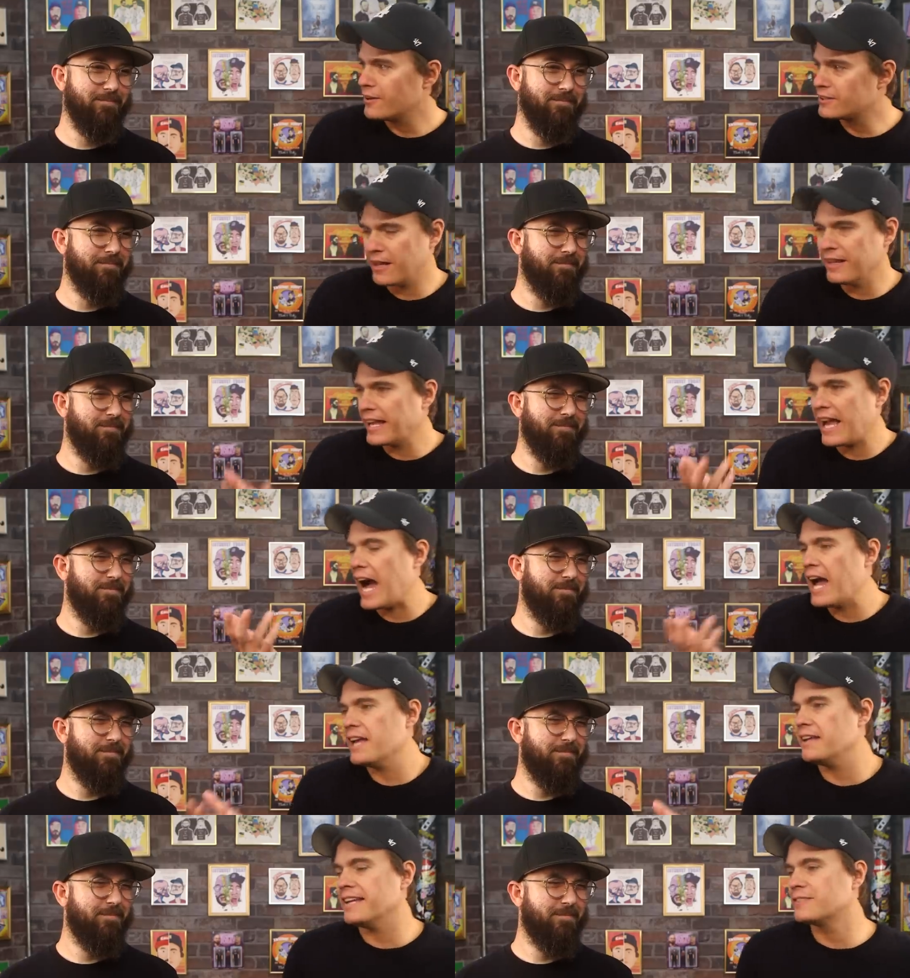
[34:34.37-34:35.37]
Speaker 1: or something. Like, I,
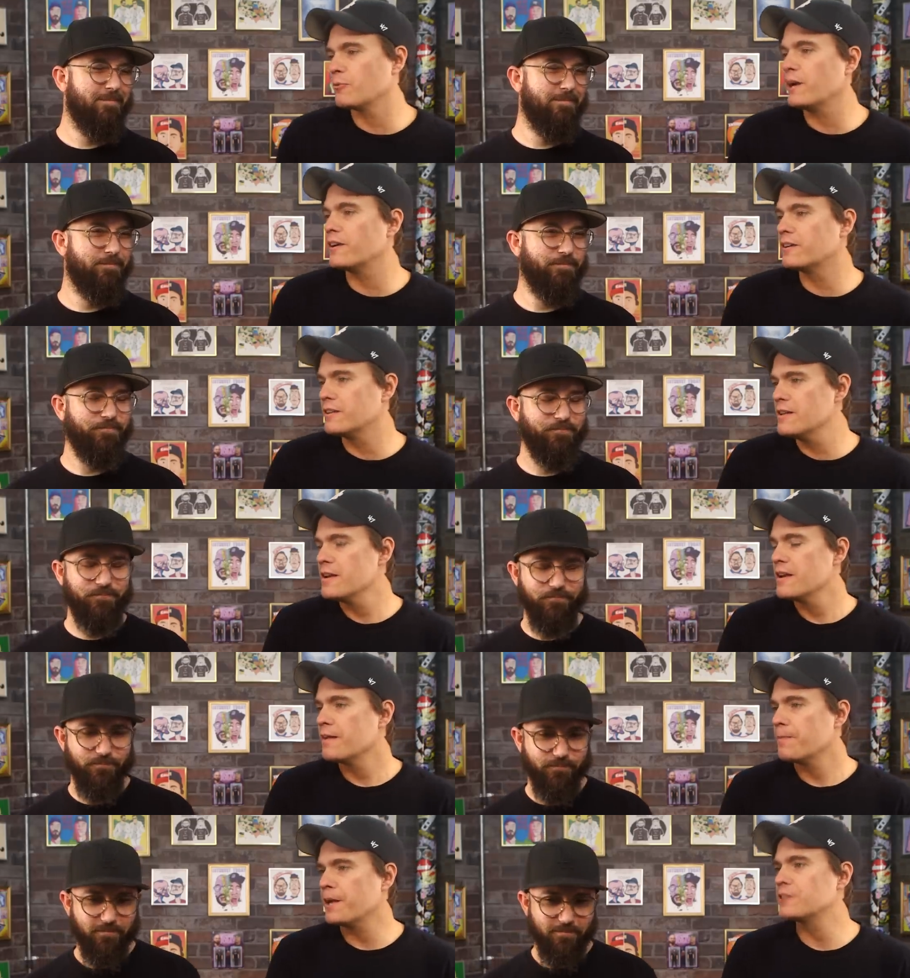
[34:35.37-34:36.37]
it's weird.
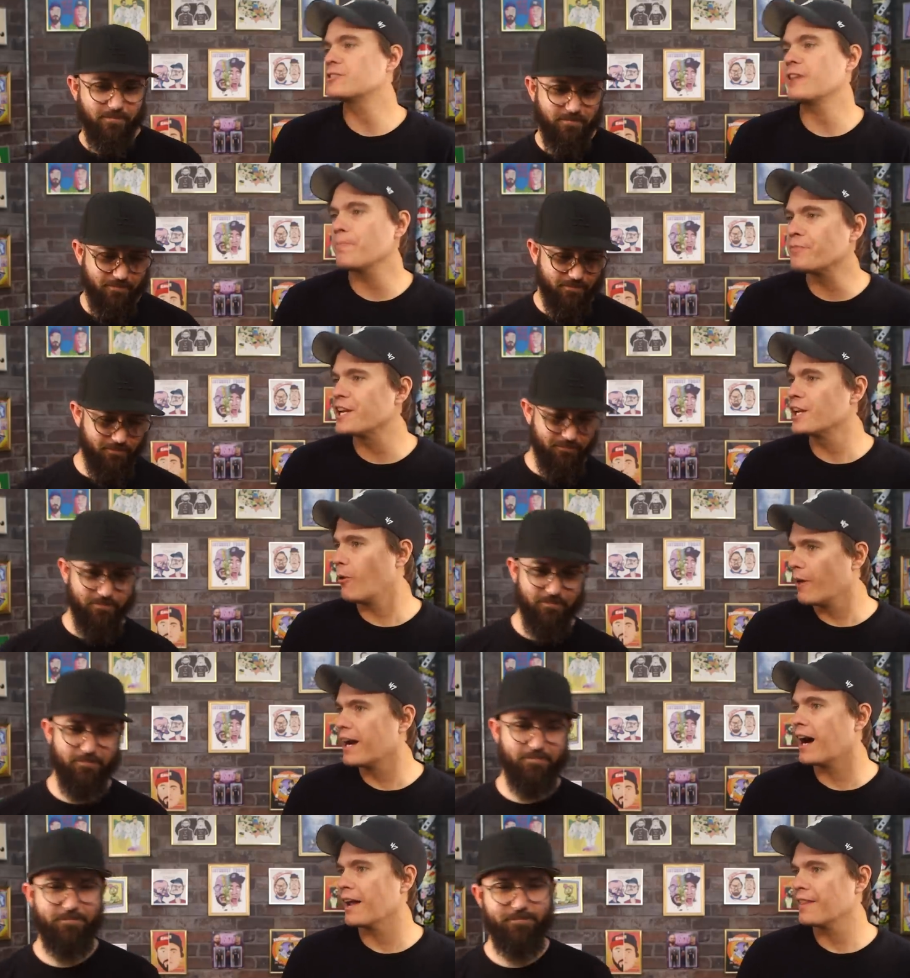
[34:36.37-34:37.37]
there's something
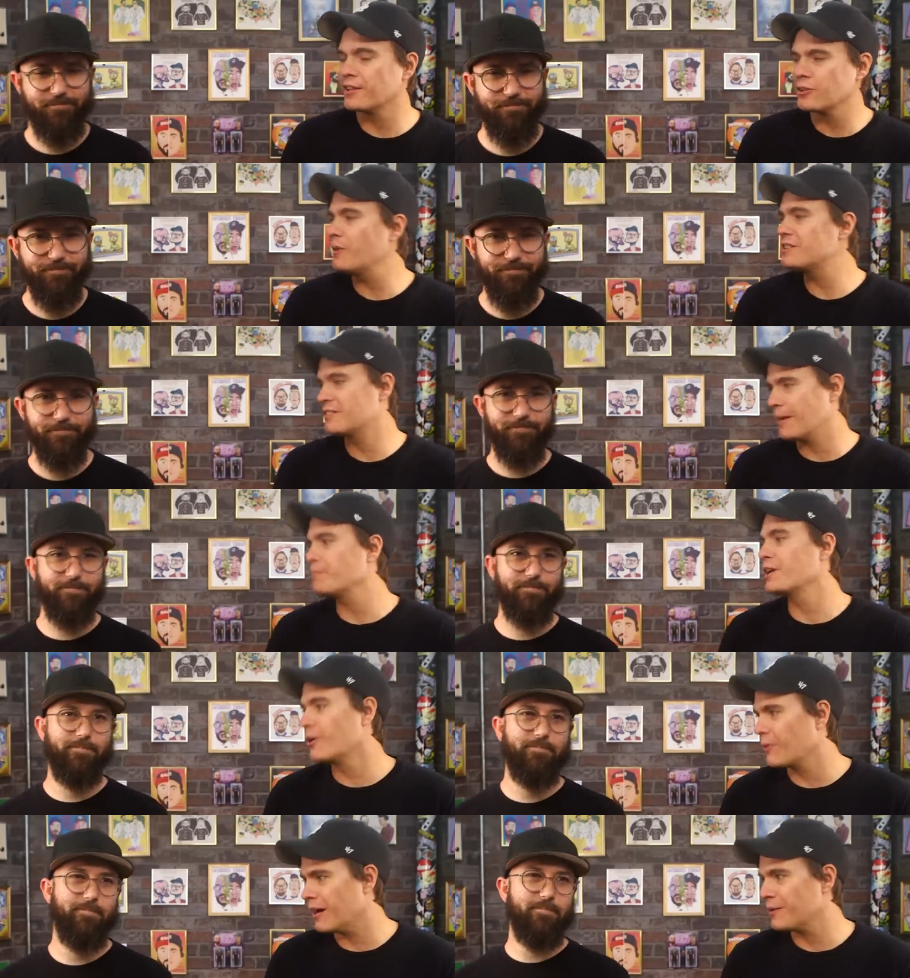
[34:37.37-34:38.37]
going on. There's always something
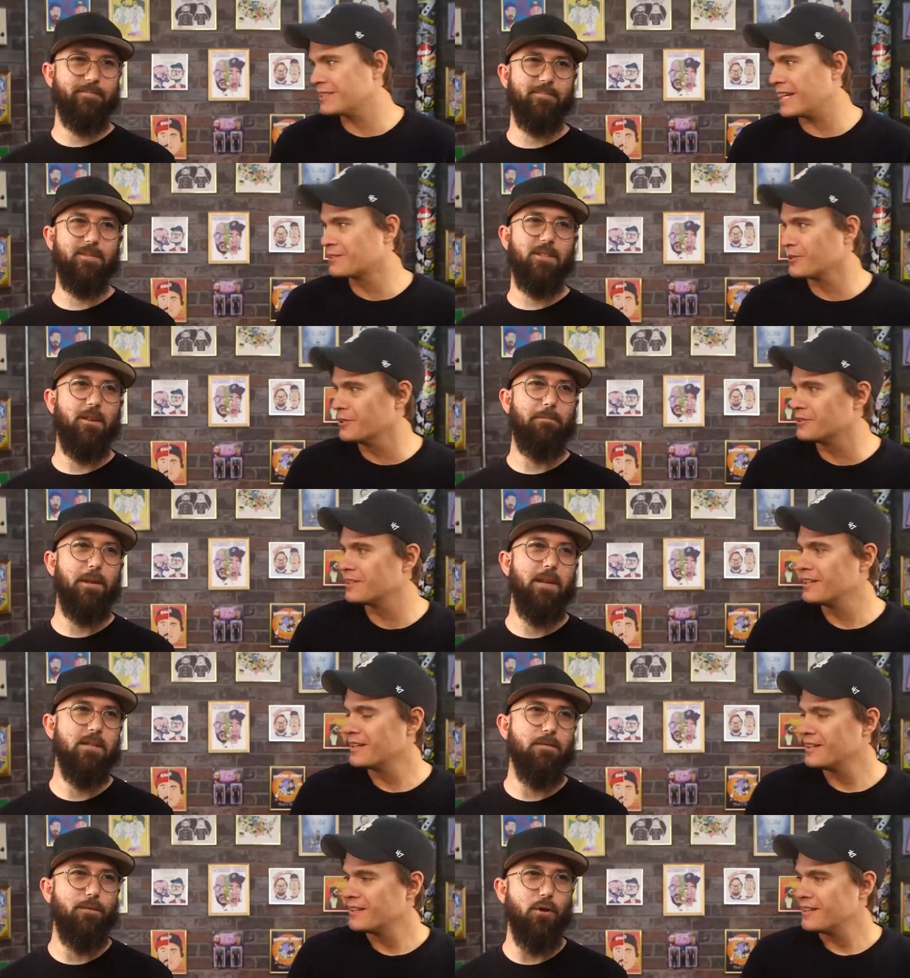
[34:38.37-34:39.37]
going on with Ted
Speaker 2: Cruz. Something
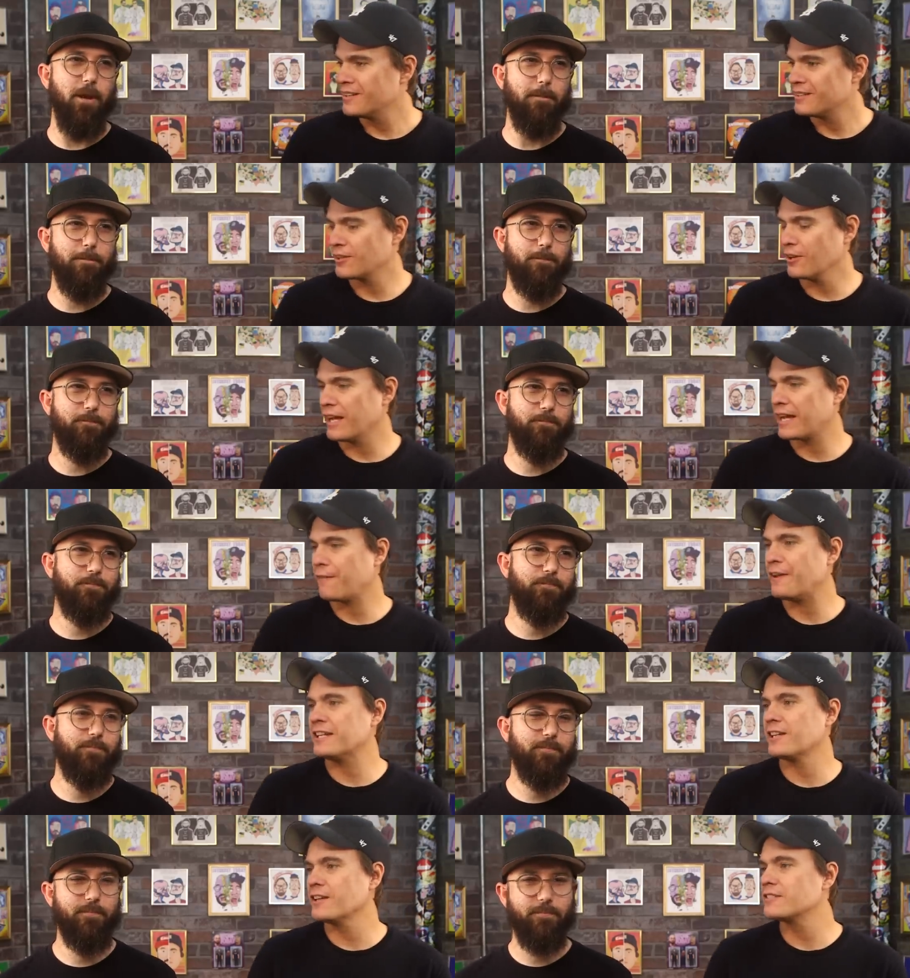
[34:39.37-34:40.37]
is afoot.
Speaker 1: So like if
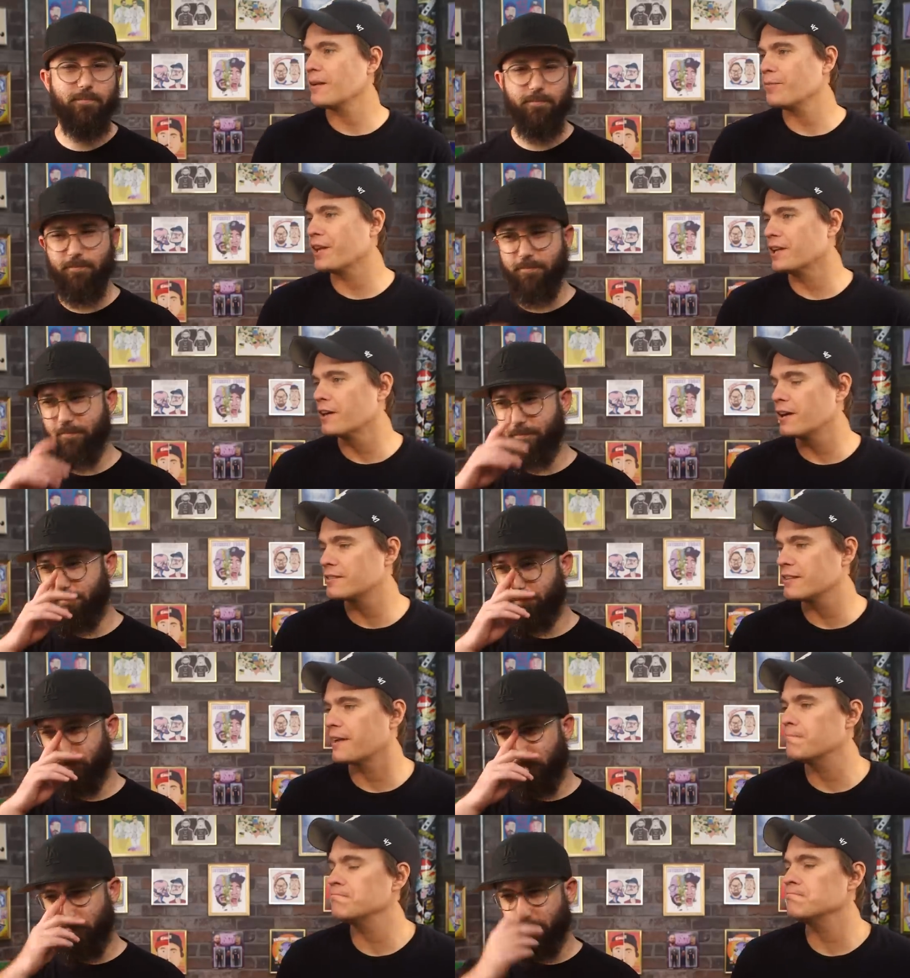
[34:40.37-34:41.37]
he does something good, it's
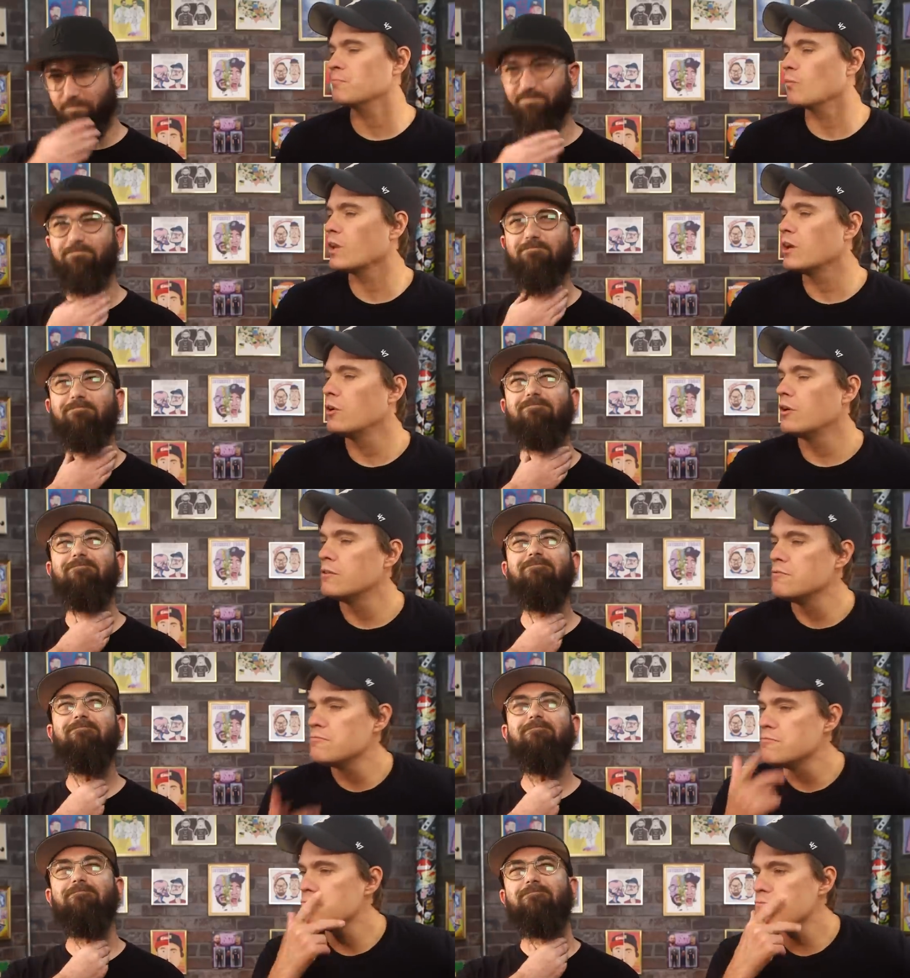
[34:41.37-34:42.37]
like, hmm,
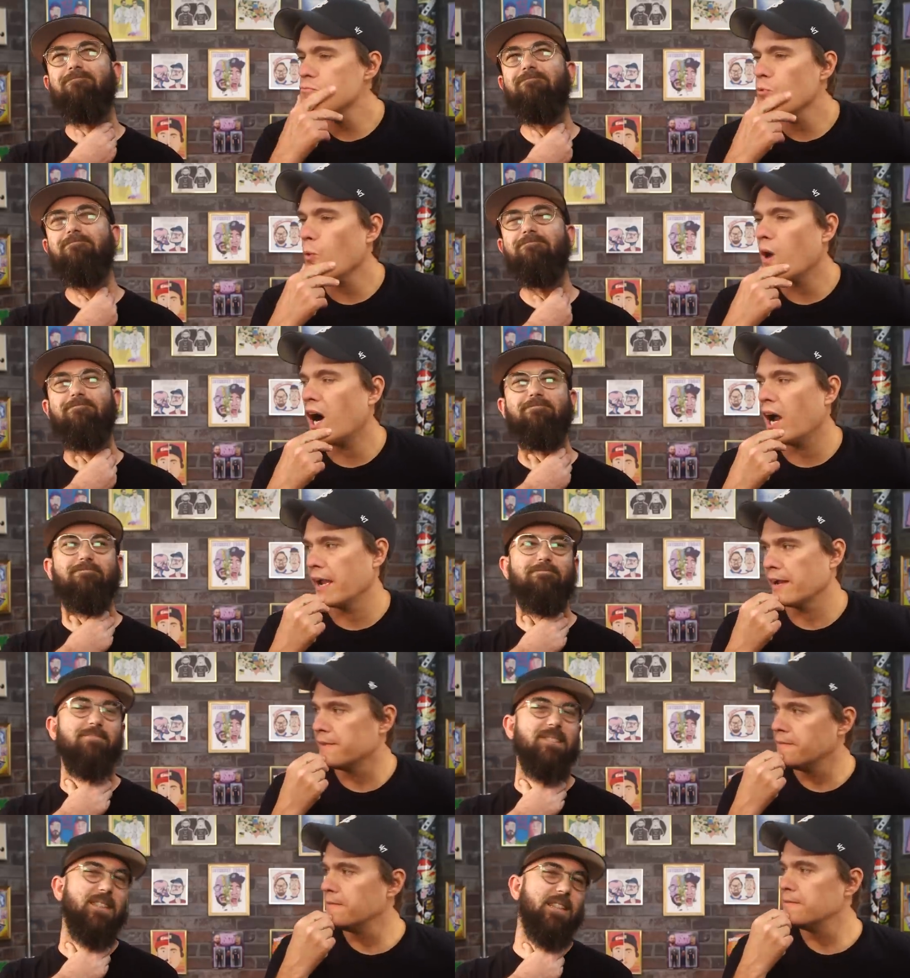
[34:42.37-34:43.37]
why?
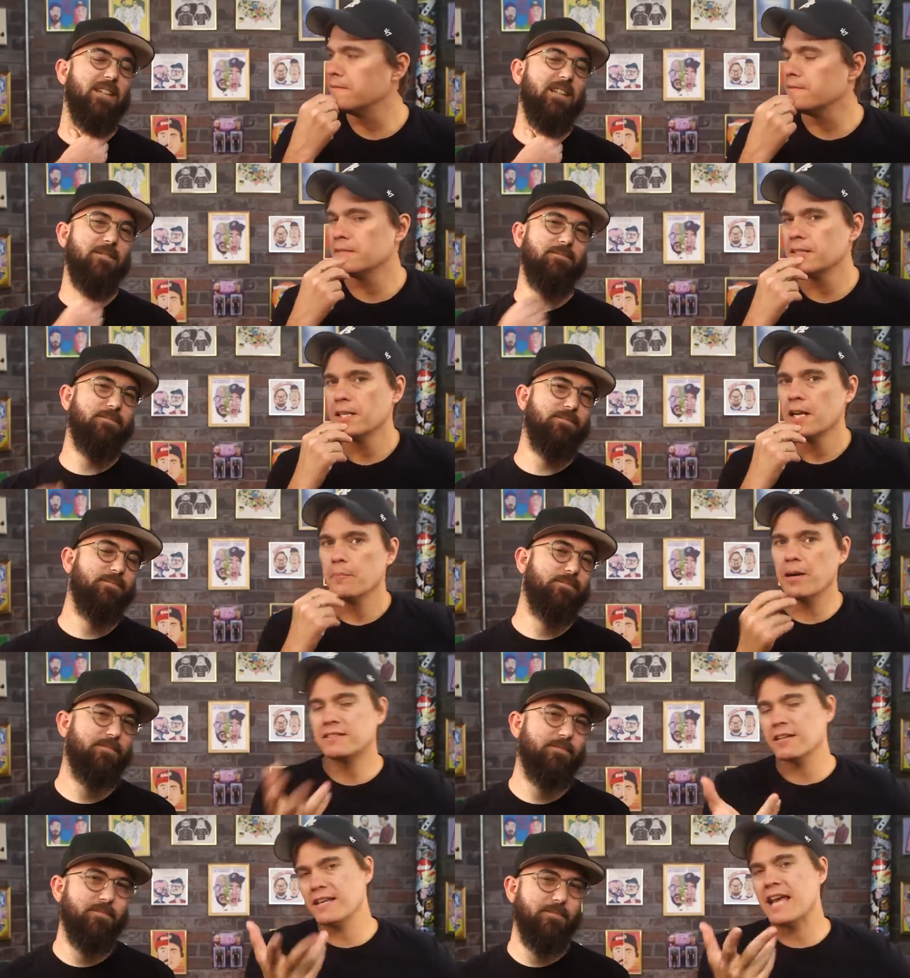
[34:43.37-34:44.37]
Speaker 2: Yeah.
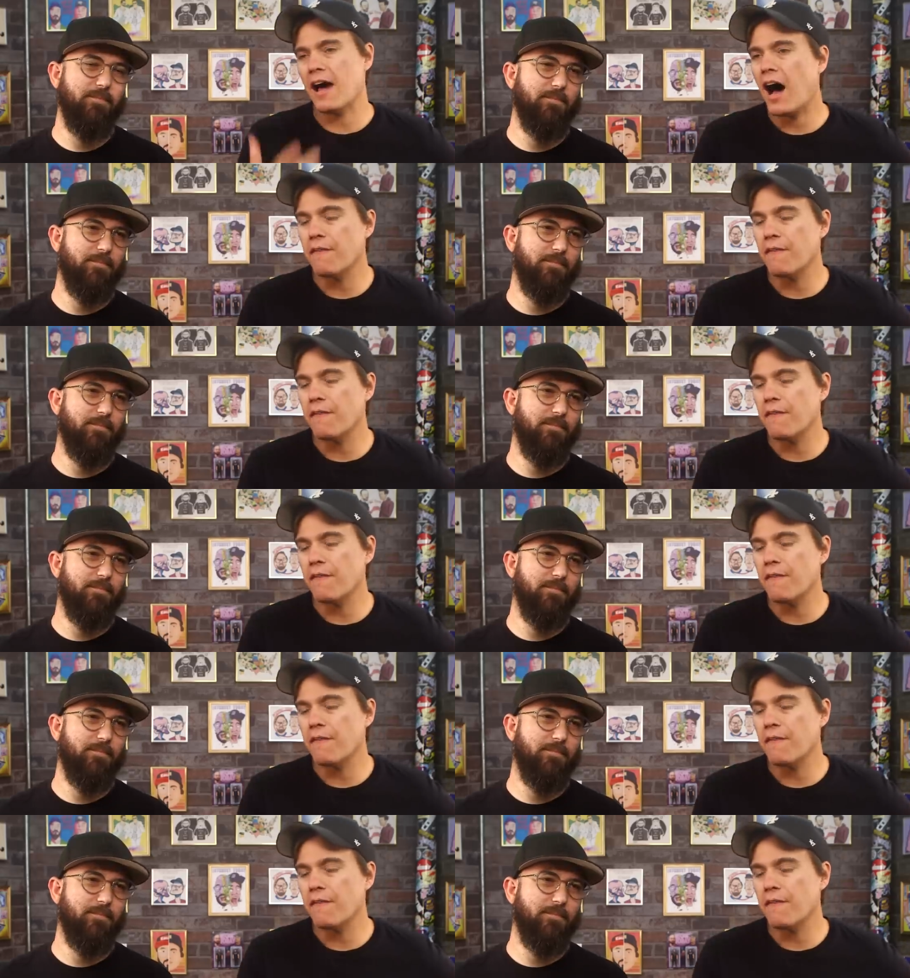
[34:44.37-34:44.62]
Speaker 1: But uh, yeah,